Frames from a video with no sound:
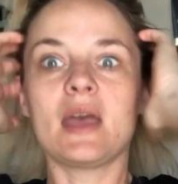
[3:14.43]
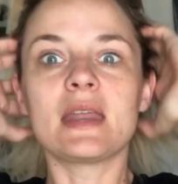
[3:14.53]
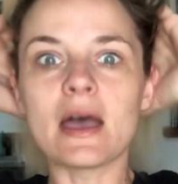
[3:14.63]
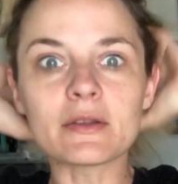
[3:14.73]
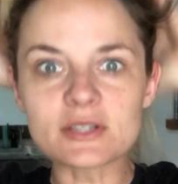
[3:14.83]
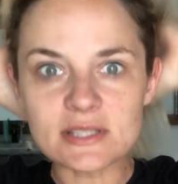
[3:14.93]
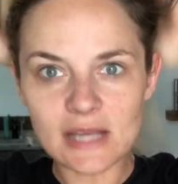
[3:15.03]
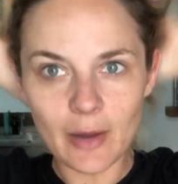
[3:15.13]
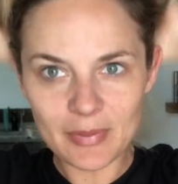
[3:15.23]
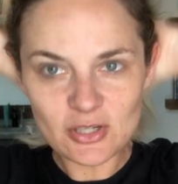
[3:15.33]
any other
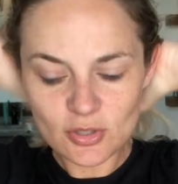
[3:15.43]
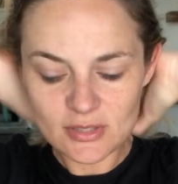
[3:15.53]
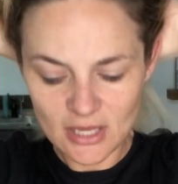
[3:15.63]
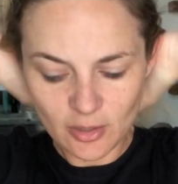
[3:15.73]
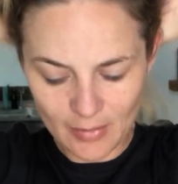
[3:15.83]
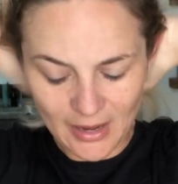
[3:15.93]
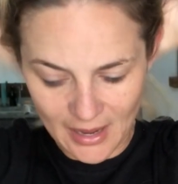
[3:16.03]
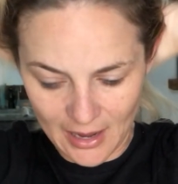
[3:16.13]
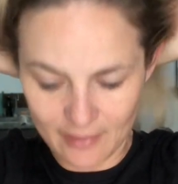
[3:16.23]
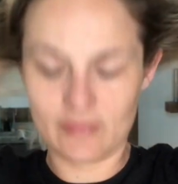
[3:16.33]
scalp issues that you
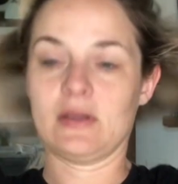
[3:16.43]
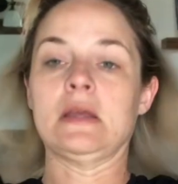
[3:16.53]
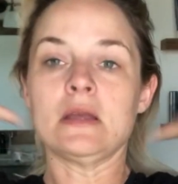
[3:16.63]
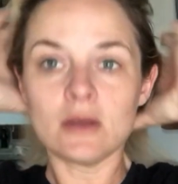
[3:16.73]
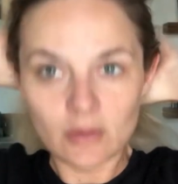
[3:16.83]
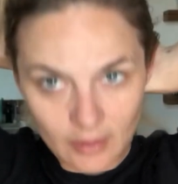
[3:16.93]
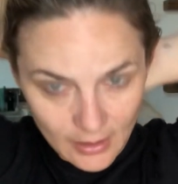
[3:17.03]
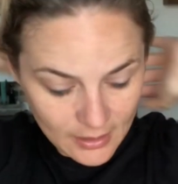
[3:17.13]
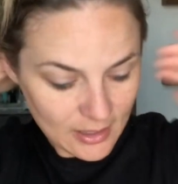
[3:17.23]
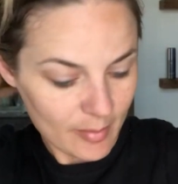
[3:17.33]
might have.
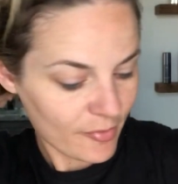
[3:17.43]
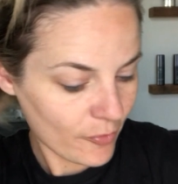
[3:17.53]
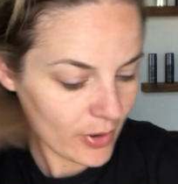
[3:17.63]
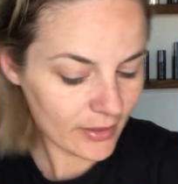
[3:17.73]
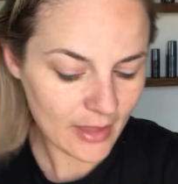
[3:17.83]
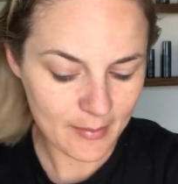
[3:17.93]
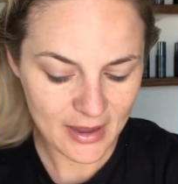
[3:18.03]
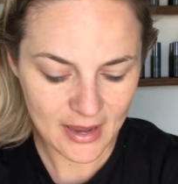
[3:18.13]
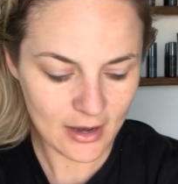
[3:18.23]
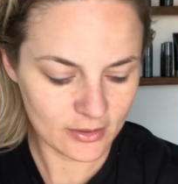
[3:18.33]
Okay, now before I let
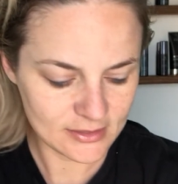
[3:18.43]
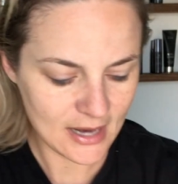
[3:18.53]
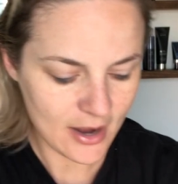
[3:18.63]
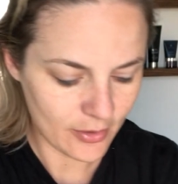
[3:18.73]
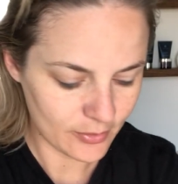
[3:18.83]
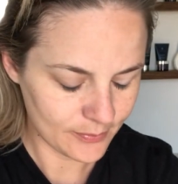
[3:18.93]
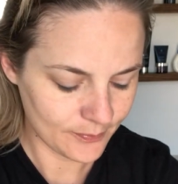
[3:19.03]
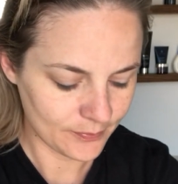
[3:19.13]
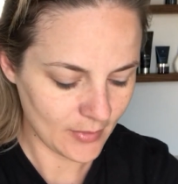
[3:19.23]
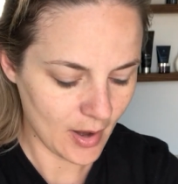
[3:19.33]
my hair down,
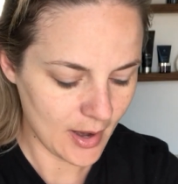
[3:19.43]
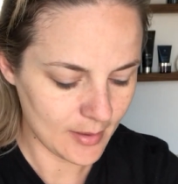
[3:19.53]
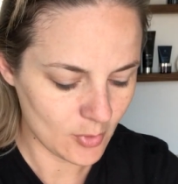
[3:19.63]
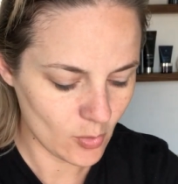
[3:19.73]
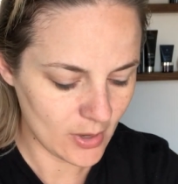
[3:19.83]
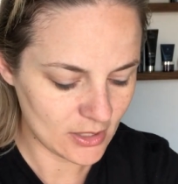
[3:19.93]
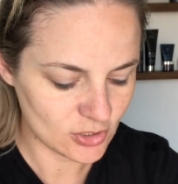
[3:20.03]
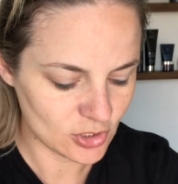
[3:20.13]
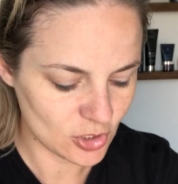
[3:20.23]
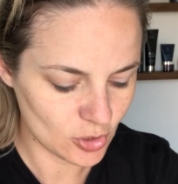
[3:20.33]
I am
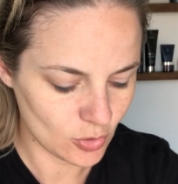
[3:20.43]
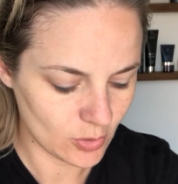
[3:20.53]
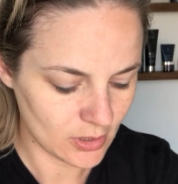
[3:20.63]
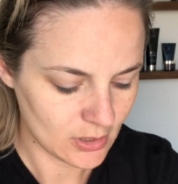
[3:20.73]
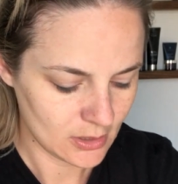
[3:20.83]
going to